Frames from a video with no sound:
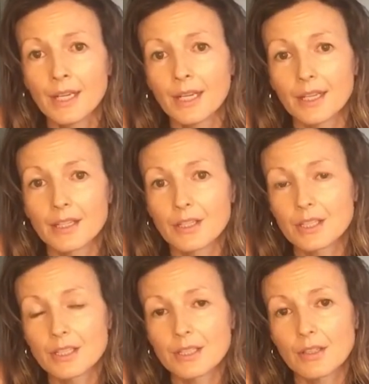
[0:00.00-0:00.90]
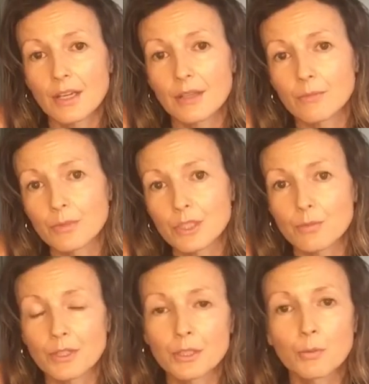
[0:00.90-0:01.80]
And you can decide which
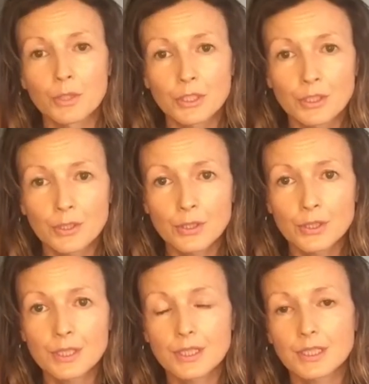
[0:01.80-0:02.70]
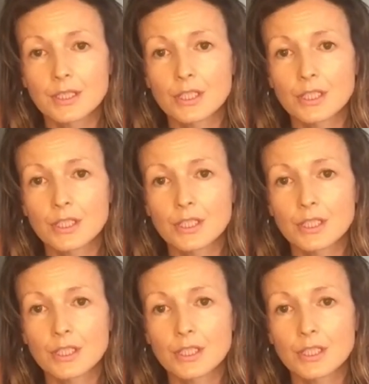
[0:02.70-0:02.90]
one you want to use.